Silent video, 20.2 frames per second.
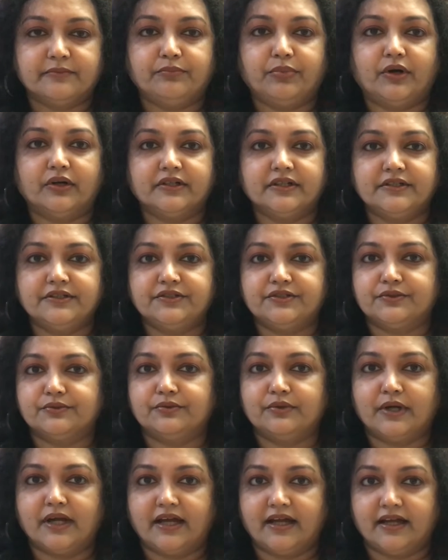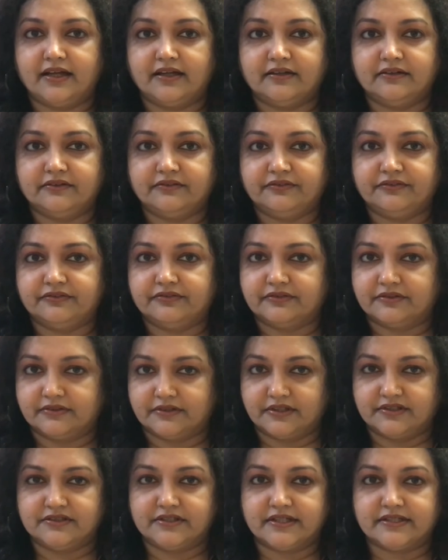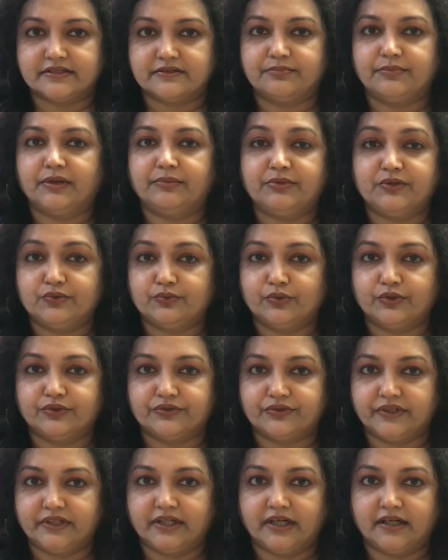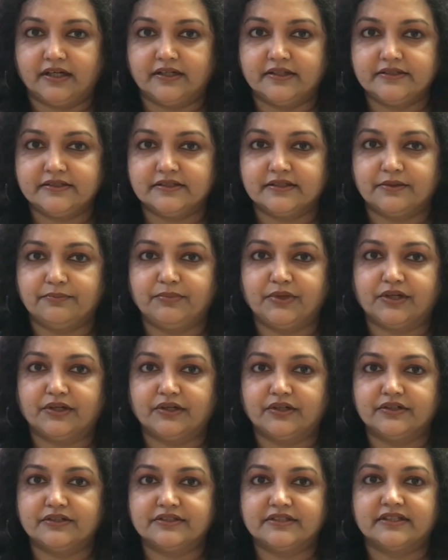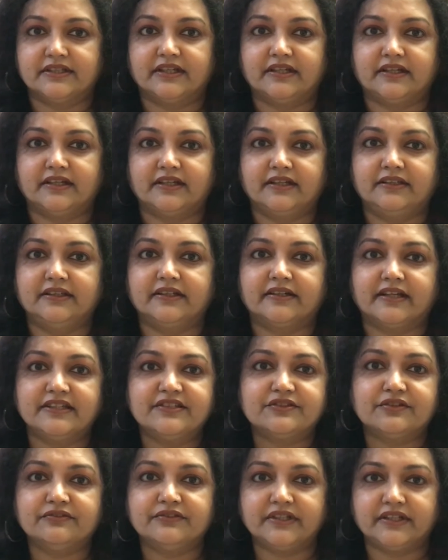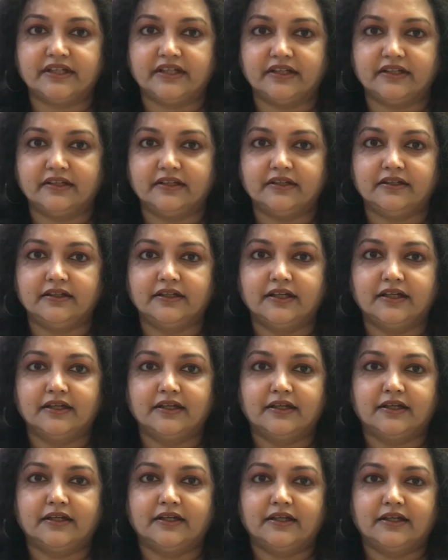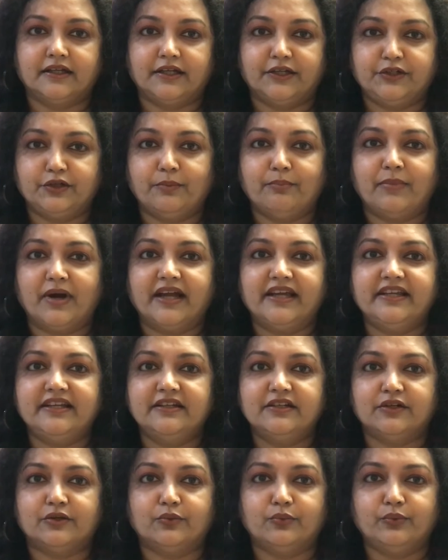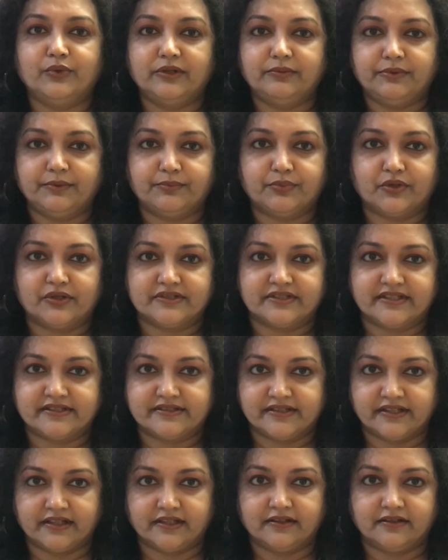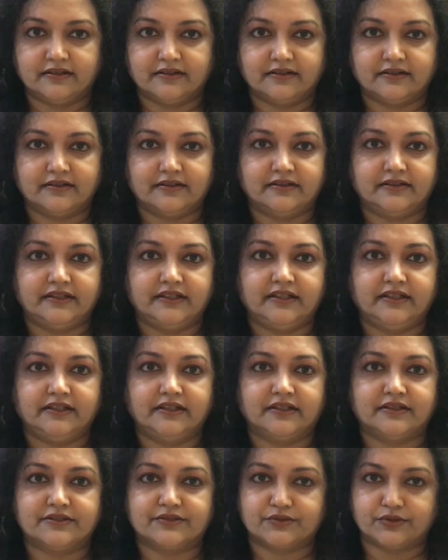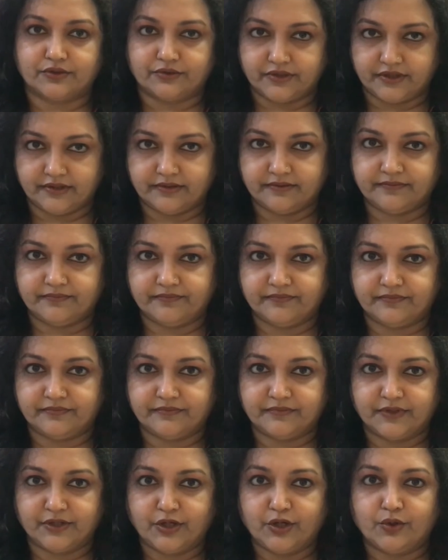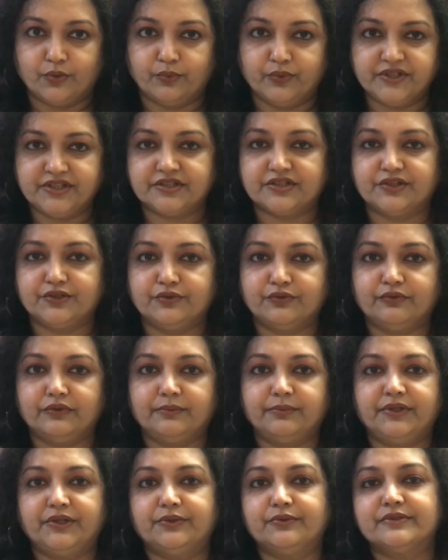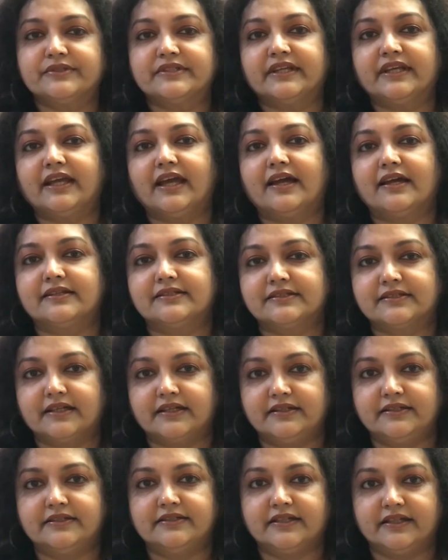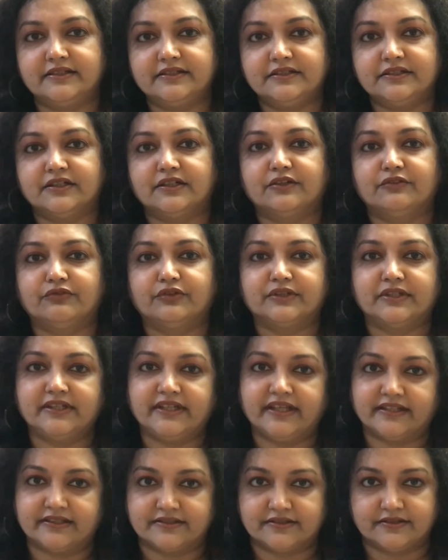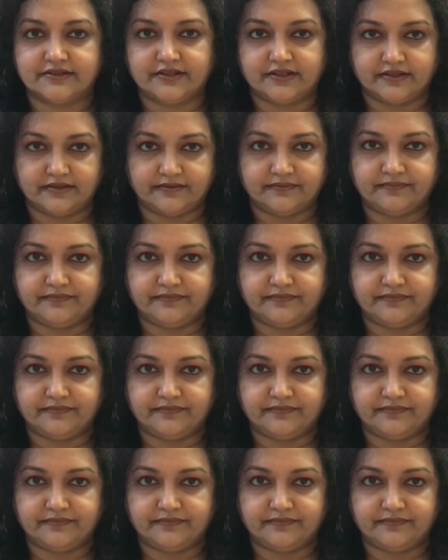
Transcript: important to have just maybe 2 or 3 hours, because in the rest of the day, your mind will be processing the story, which you will be using as content for the next day.